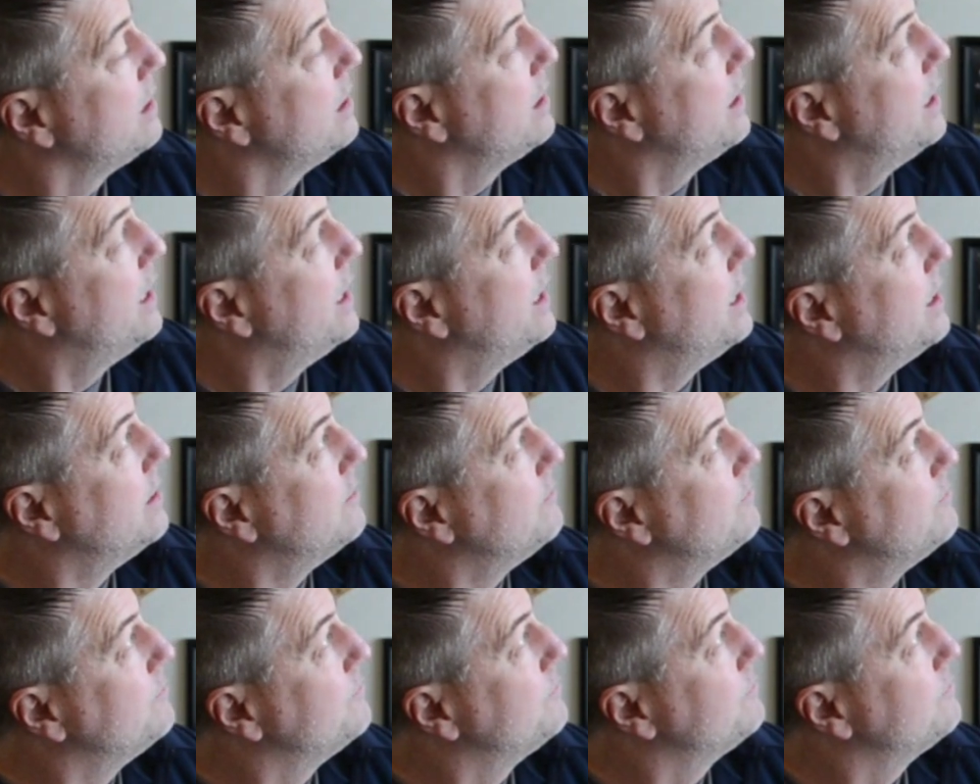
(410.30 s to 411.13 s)

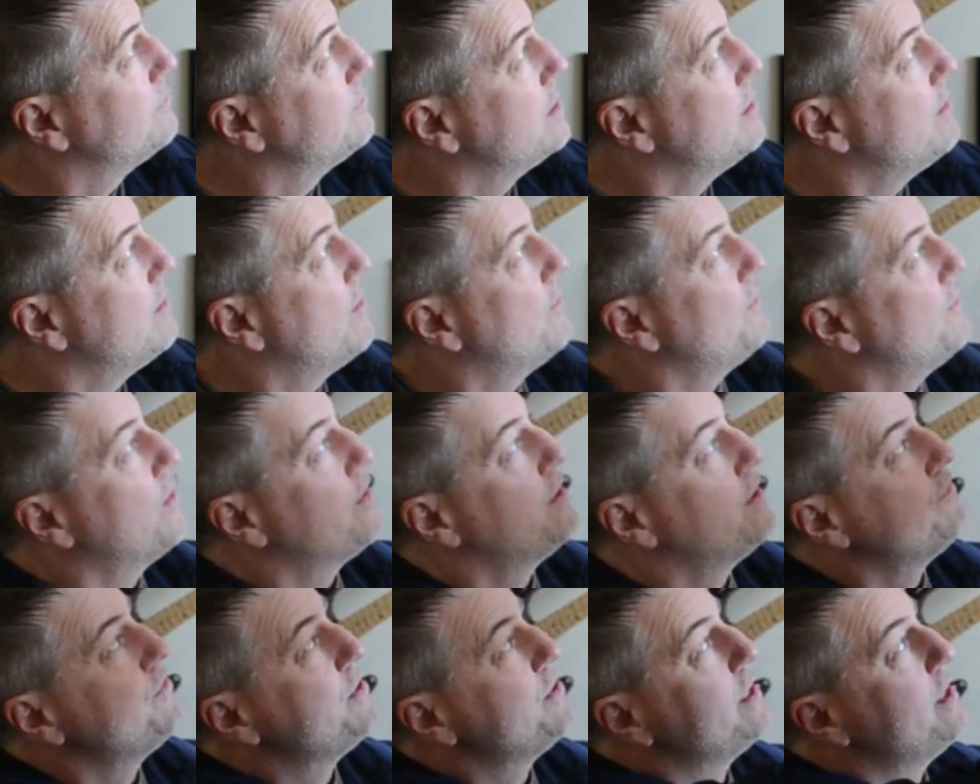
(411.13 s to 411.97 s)
I've heard
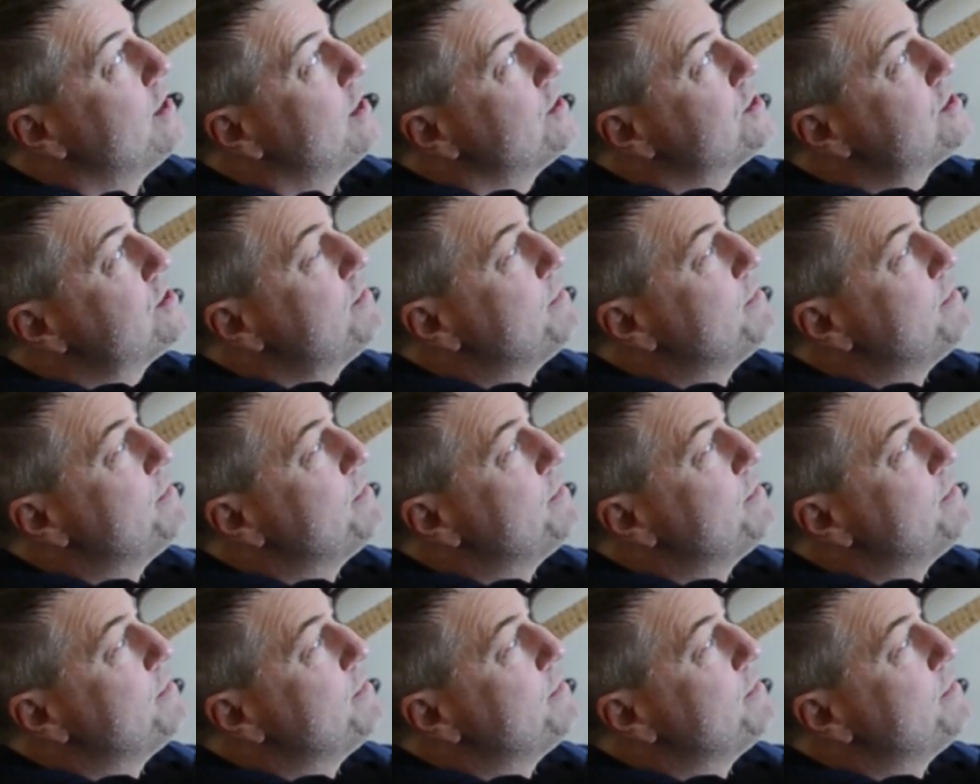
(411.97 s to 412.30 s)
everything else.